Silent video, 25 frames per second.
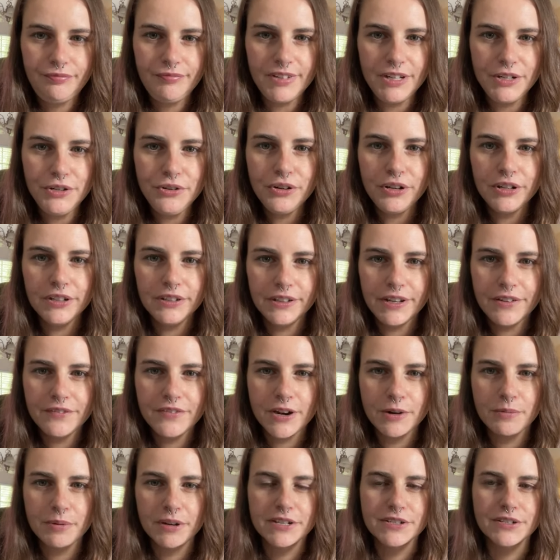You couldn't live
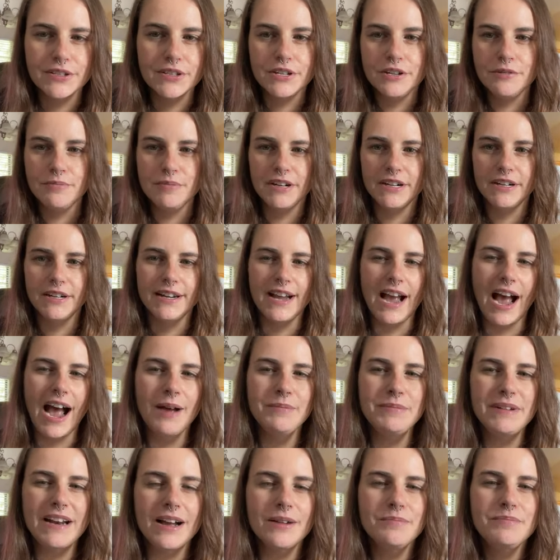there because of the humidity. I
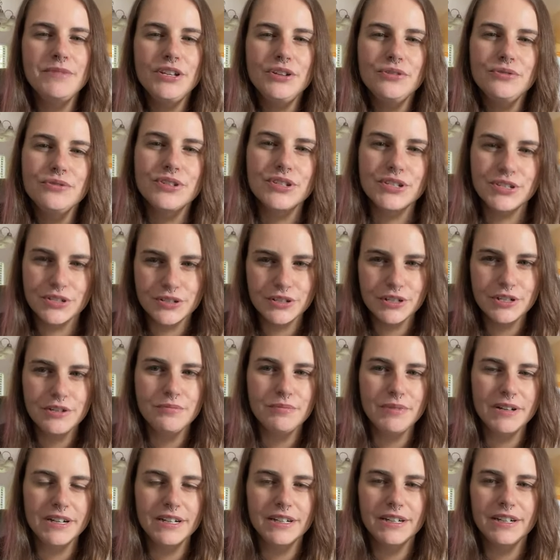mean, I'm used to the
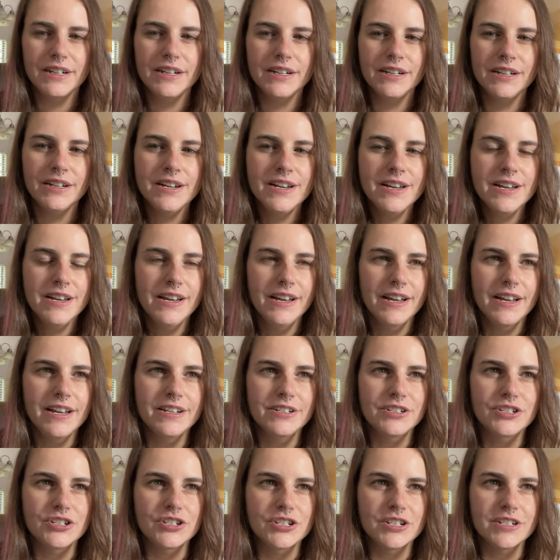humidity.
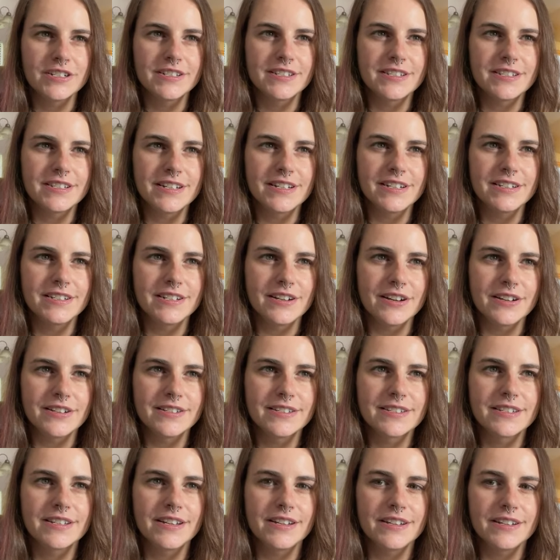It's just, it
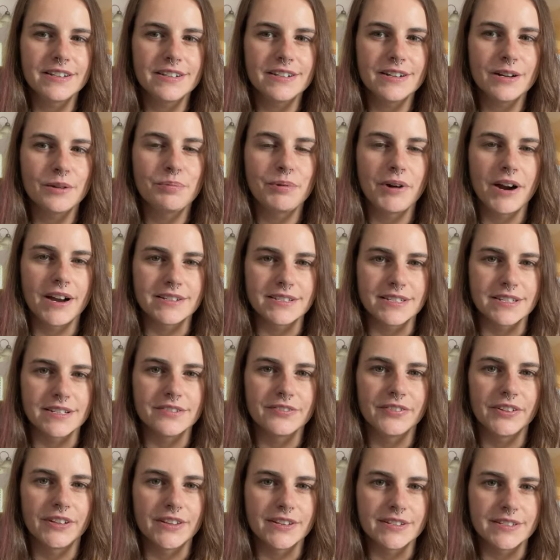does get
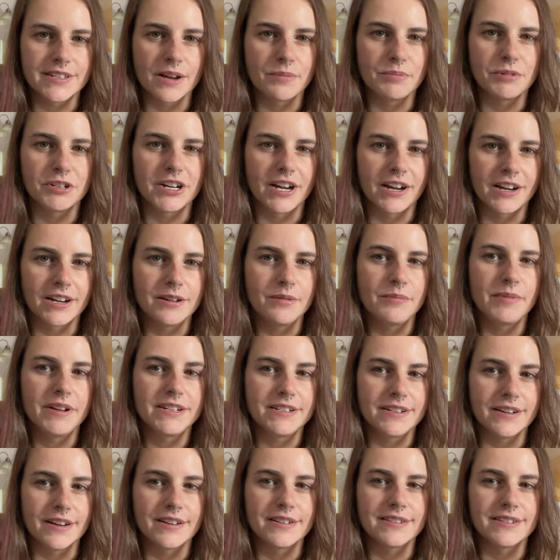oppressive in the summertime. It
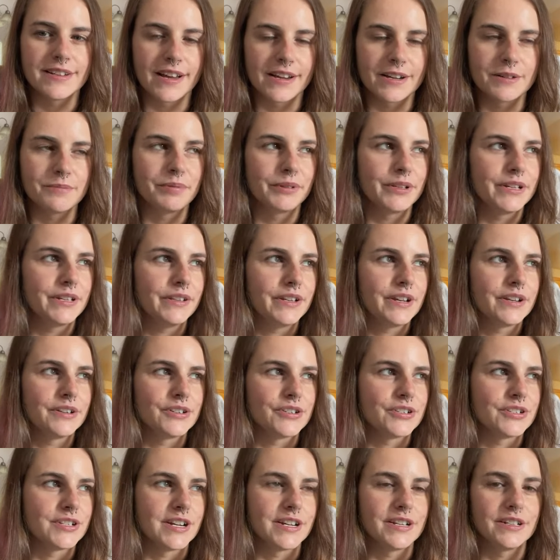does. I completely
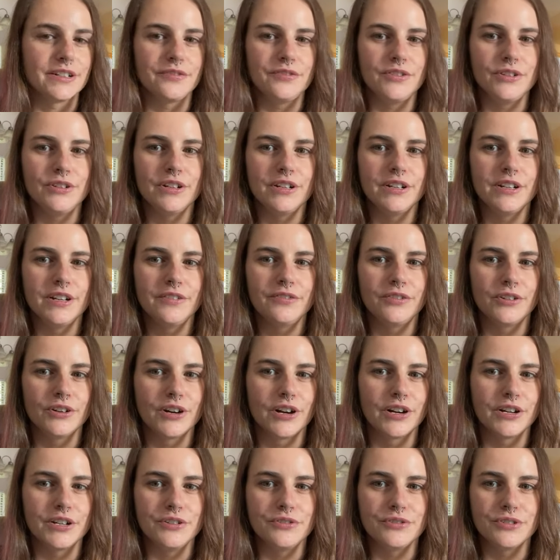understand if you did, if you're
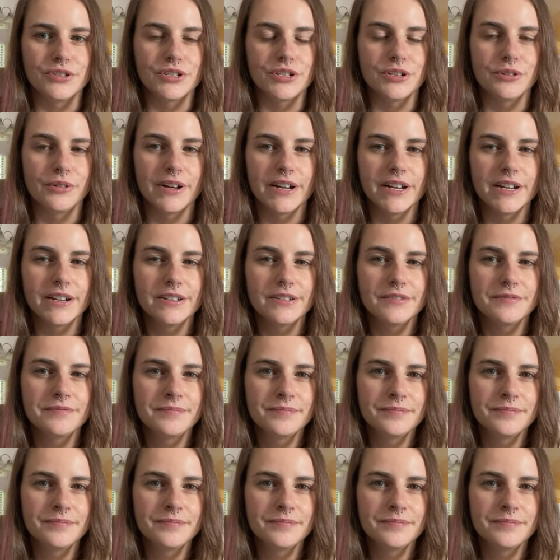not used to it.